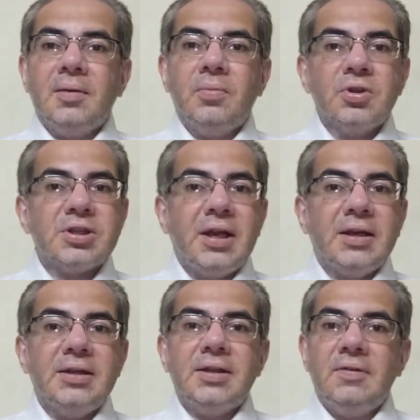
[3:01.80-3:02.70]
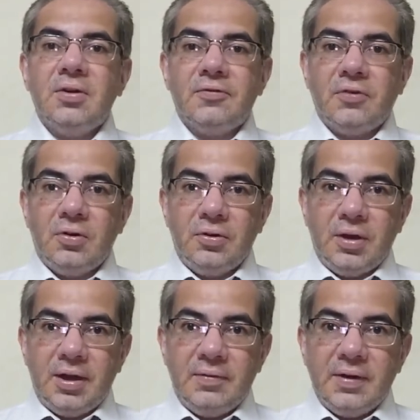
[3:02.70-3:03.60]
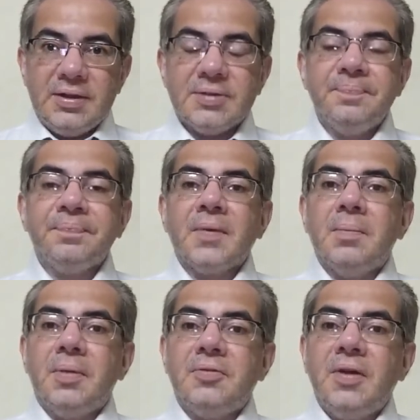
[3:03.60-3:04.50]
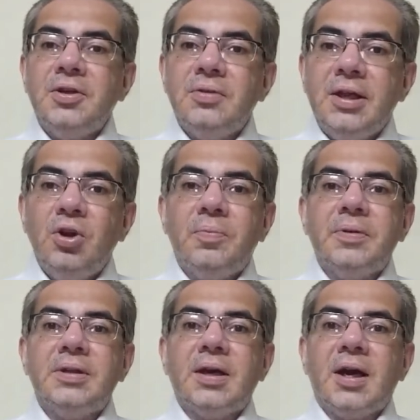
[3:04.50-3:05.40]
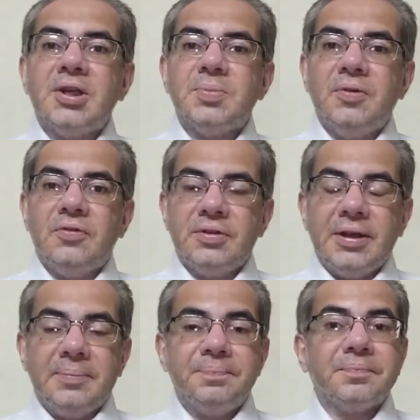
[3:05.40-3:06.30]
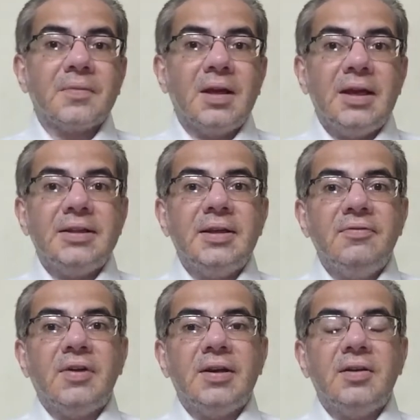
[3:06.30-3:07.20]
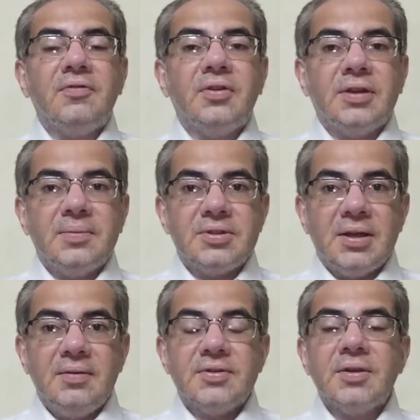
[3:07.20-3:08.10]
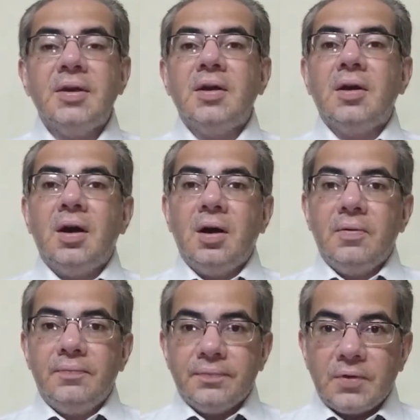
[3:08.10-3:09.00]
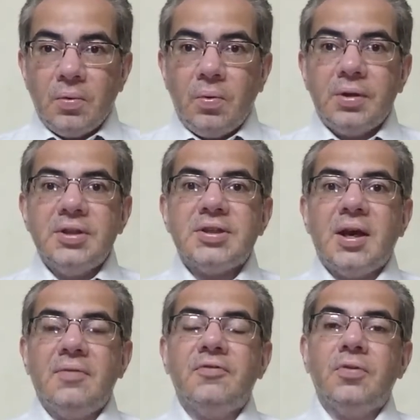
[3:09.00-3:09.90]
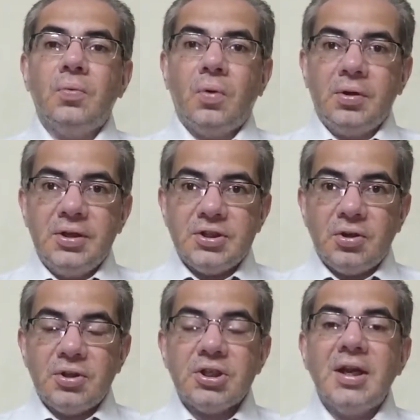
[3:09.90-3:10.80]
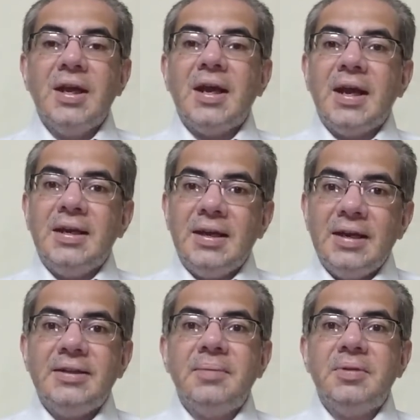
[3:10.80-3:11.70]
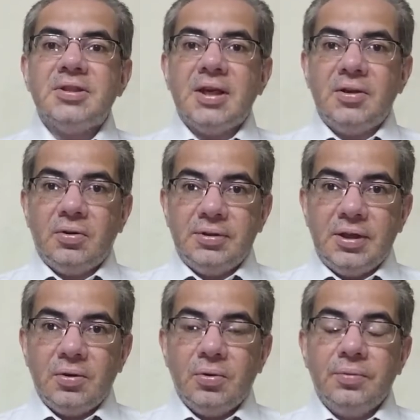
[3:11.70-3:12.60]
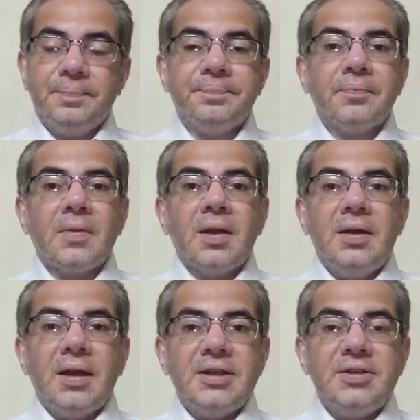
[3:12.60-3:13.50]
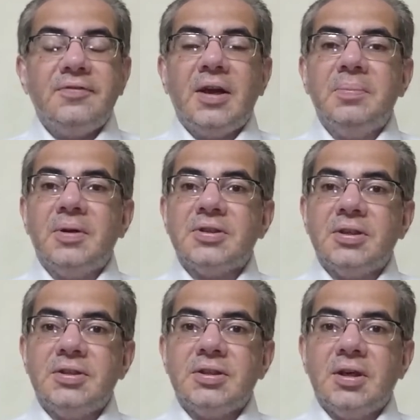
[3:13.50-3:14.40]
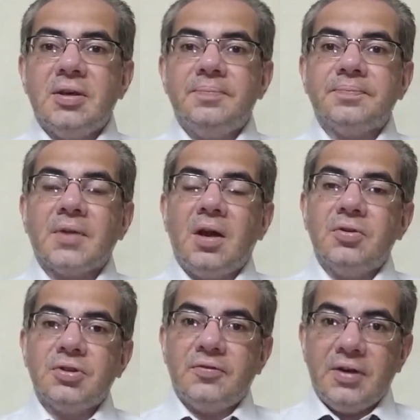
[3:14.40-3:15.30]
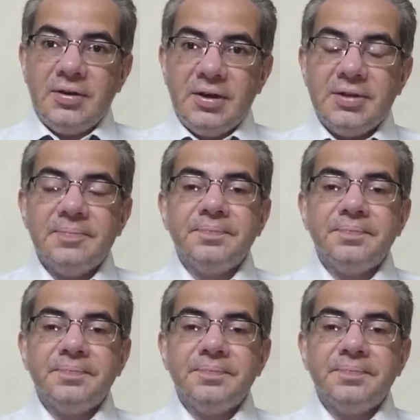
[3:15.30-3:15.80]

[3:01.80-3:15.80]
most likely they will not follow your advice. But when you lay open the cards before them, let them find out for themselves what is harmful, what is not, and let them decide on their own. 95% out of 100